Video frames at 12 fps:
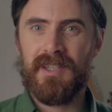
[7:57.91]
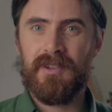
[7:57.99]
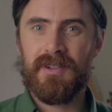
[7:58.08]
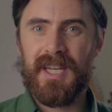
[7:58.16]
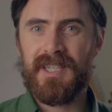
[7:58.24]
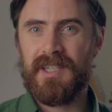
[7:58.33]
you
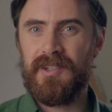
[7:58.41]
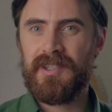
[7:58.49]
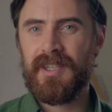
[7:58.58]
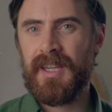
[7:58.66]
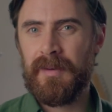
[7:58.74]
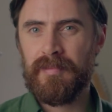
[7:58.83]
get used
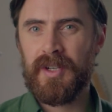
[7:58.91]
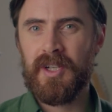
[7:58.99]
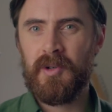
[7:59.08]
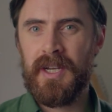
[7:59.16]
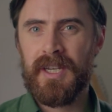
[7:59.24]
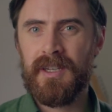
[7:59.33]
to that pretty
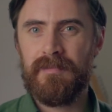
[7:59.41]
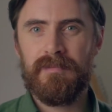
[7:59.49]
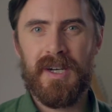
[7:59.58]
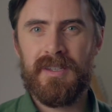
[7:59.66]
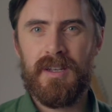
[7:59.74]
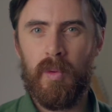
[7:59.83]
quick,
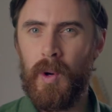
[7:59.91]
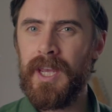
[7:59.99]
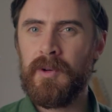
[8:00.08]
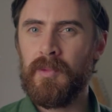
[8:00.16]
but a weird